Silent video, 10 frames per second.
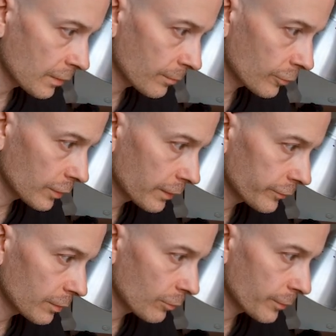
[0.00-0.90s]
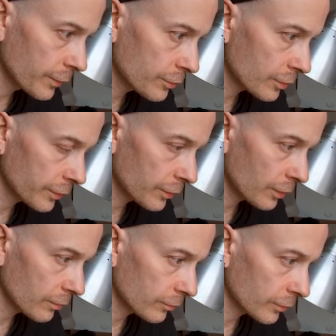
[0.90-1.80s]
I'm going to have demo bench right
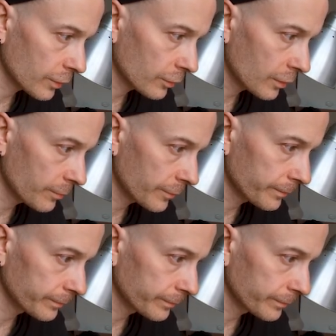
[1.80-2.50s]
here on GitHub,